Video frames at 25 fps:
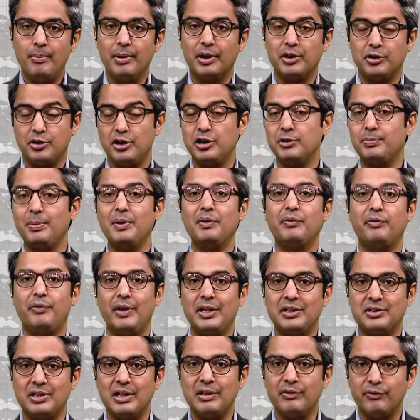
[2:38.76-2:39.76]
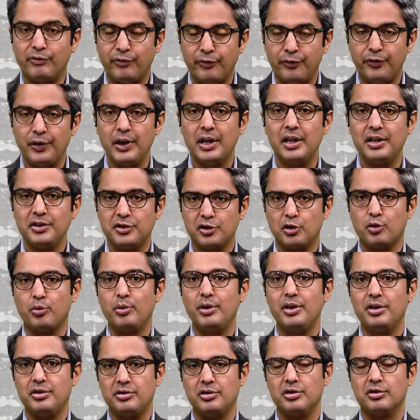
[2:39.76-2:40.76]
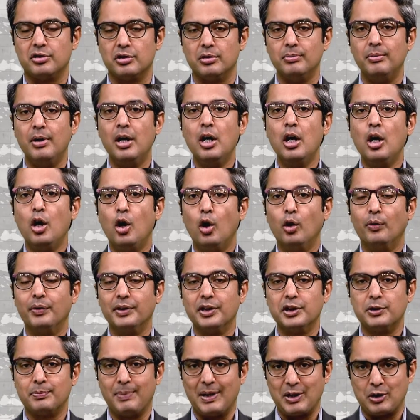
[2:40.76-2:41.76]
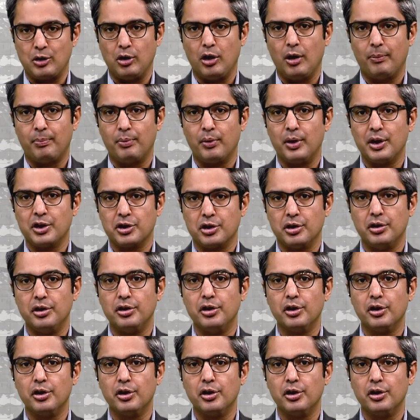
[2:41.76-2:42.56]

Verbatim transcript: because he's been facing fierce criticism over the special operation in